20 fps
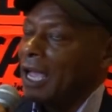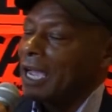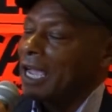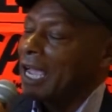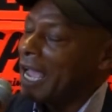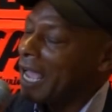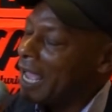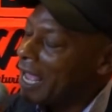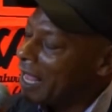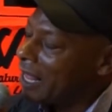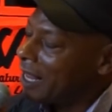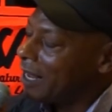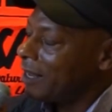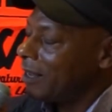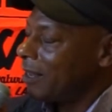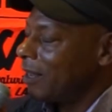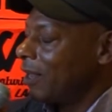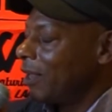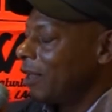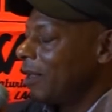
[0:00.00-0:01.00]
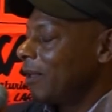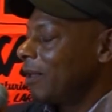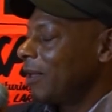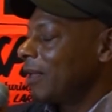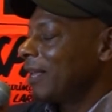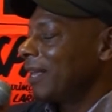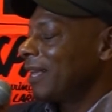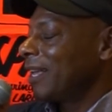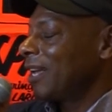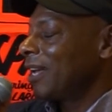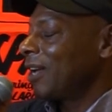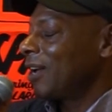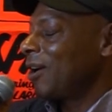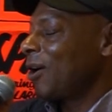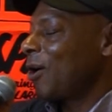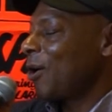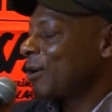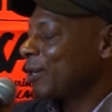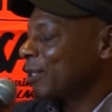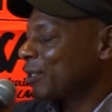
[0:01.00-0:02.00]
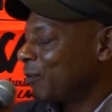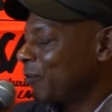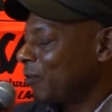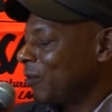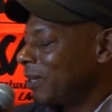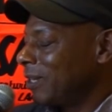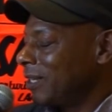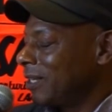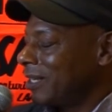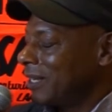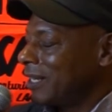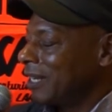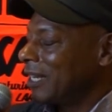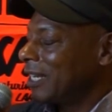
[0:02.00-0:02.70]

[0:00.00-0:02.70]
Carl Oxford,